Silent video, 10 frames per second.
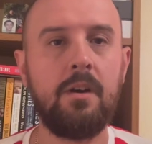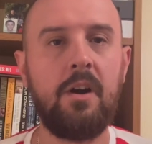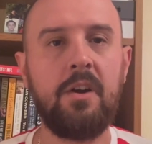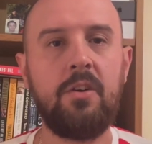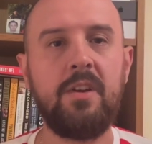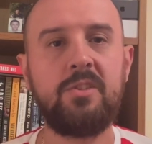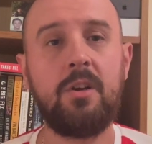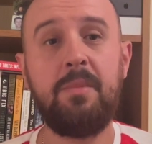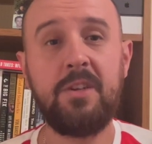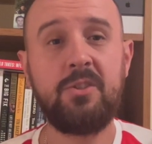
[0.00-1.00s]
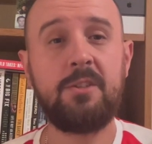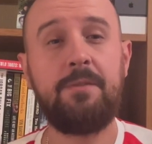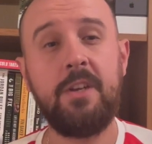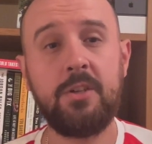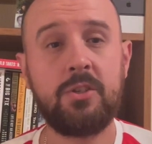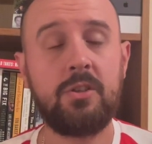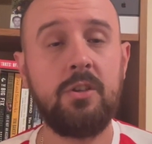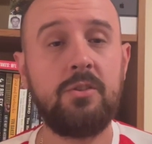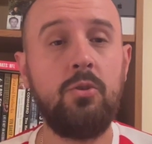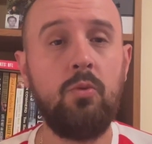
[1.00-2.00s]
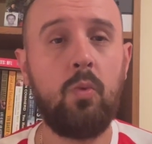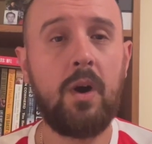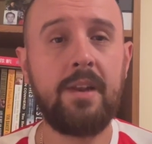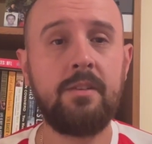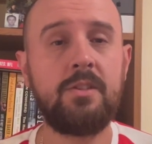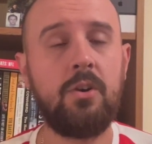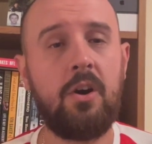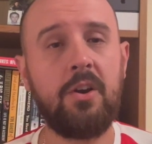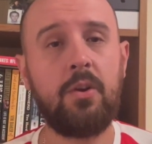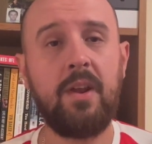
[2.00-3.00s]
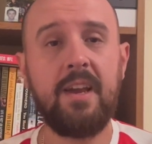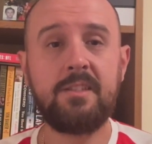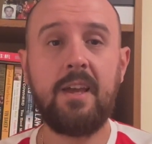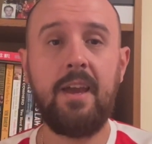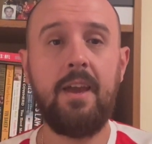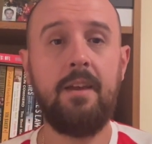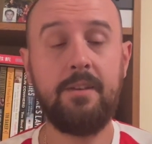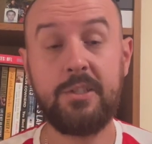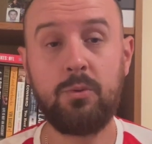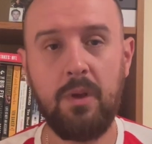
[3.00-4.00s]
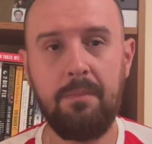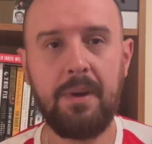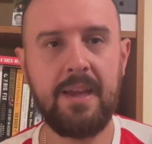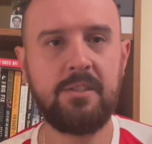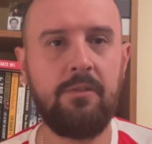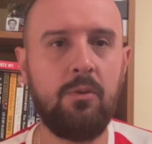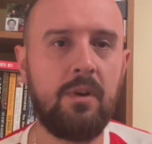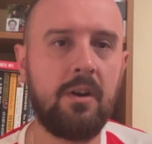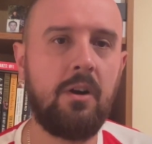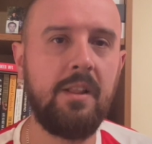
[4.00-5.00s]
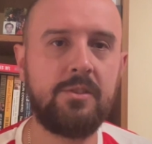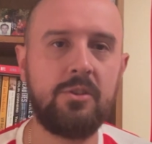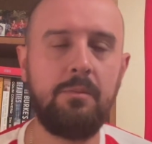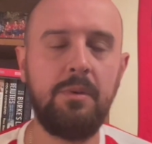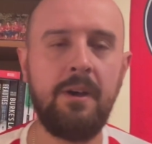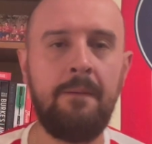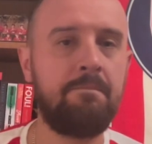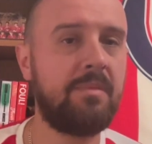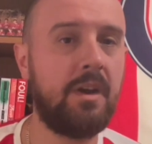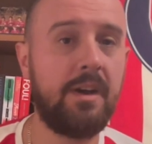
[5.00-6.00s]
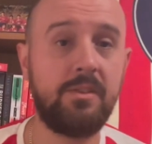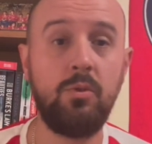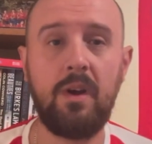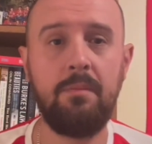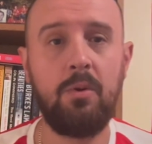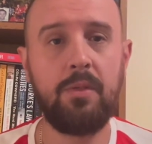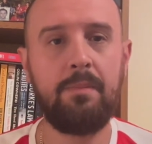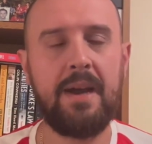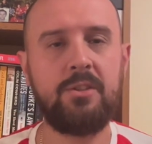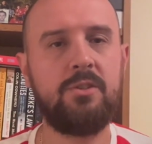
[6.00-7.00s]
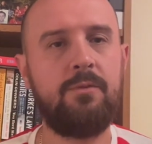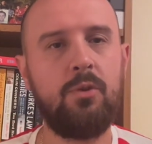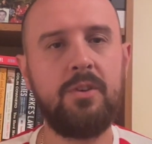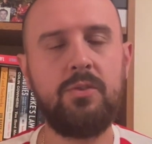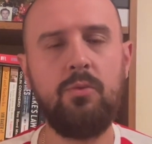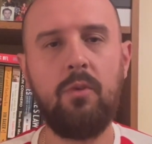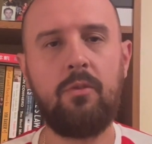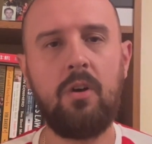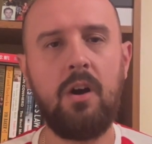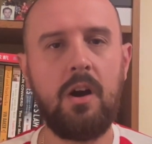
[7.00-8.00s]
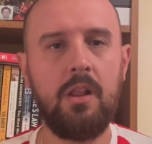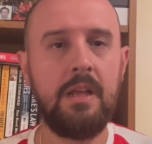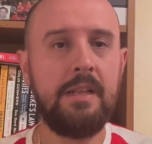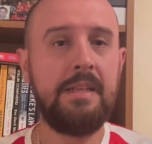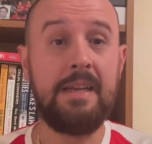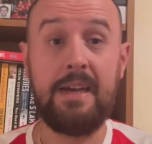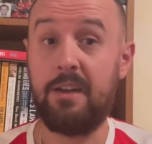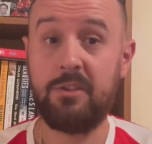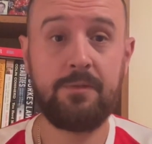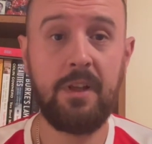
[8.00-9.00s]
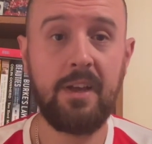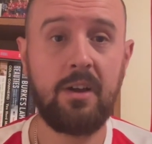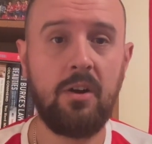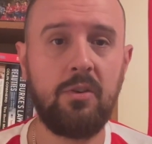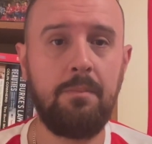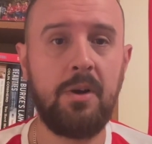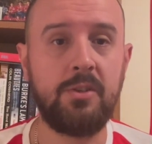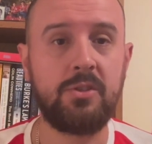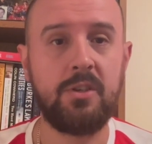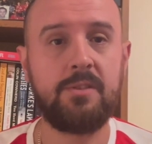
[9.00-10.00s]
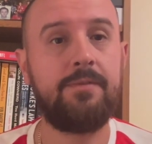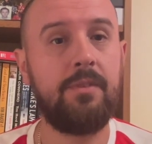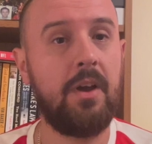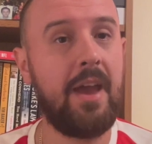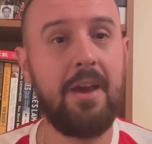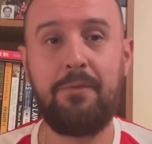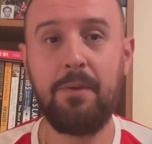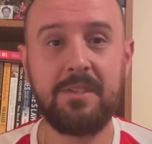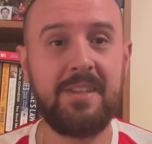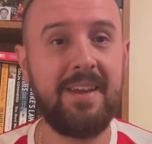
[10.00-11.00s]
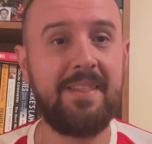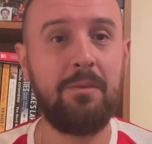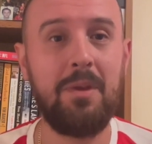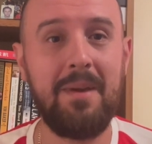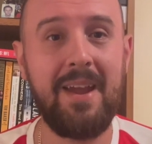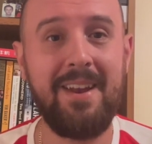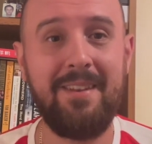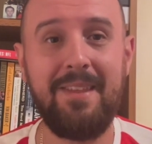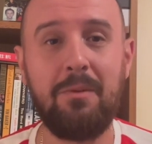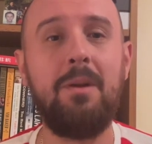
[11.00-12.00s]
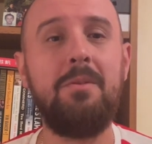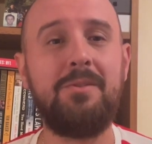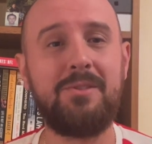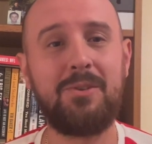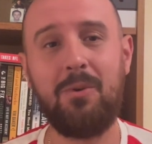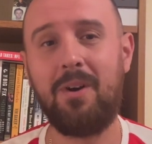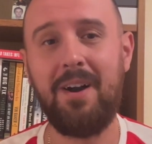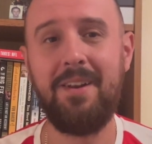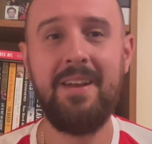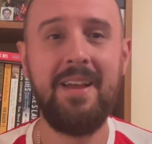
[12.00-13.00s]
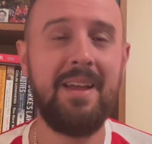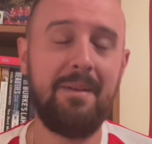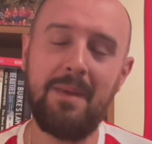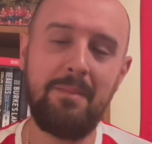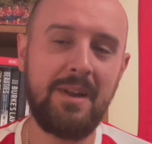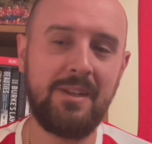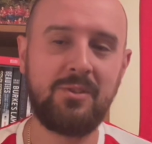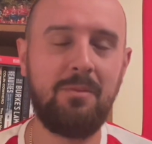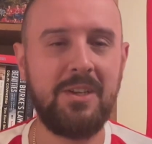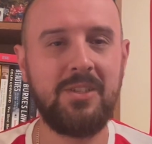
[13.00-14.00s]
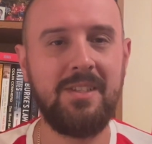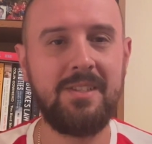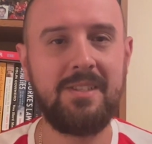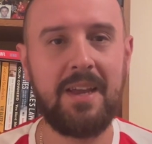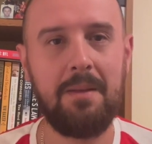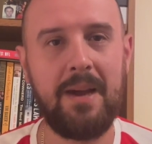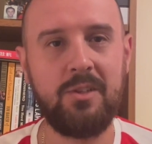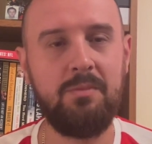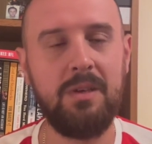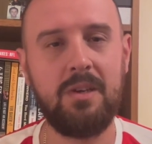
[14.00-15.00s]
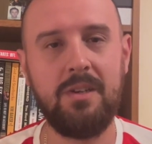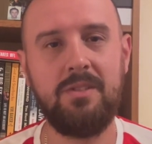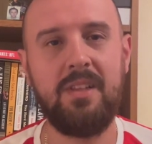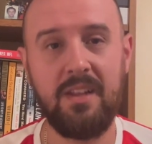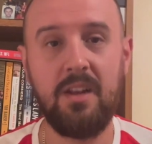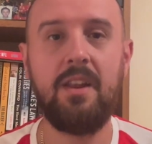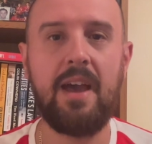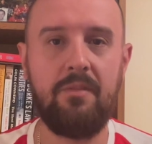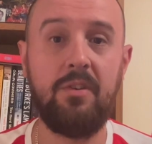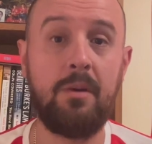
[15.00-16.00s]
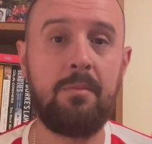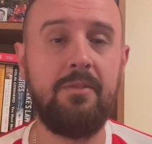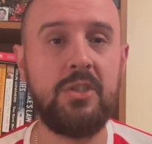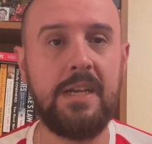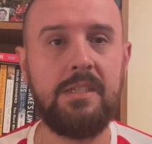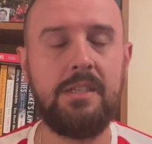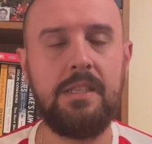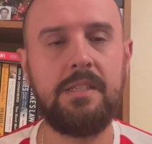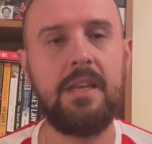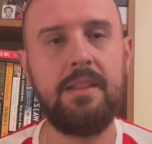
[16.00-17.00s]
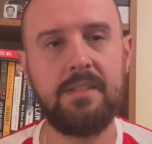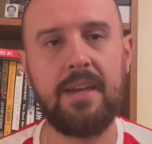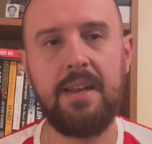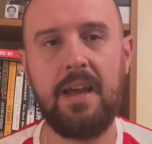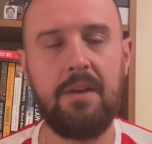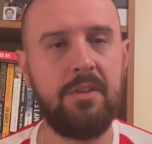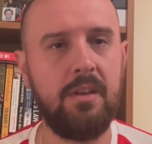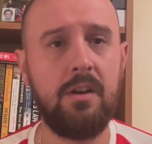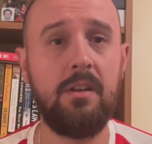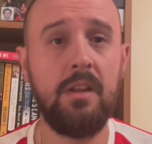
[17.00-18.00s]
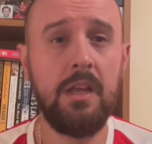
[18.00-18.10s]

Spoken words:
Hungary and Serbia just finished 2-1 to Hungary as they sweep, I guess if you want to call it Serbia, 2-1 in both matches, 4-2 overall. And it just felt like Hungary punished us. Every mistake that we made, they were able to score on. Maybe not so much in this second match because they did have a number of chances in the second half that didn't.